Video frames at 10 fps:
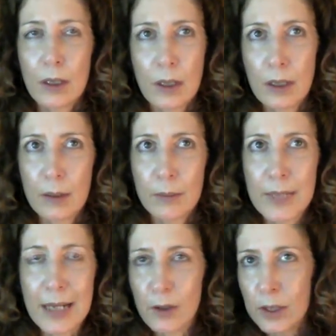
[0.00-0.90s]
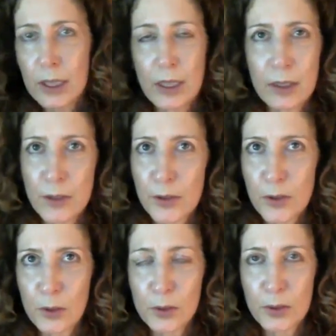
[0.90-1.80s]
Um, that critic on your
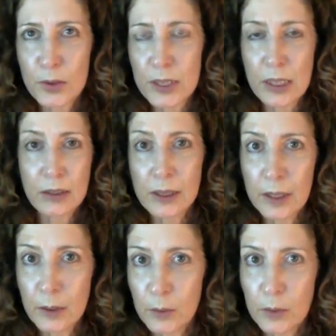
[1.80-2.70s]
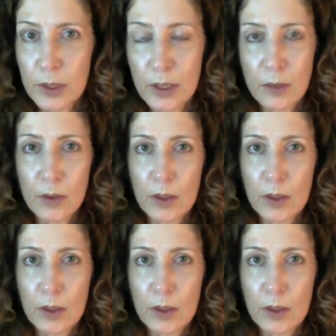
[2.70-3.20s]
shoulder who's telling you, you know,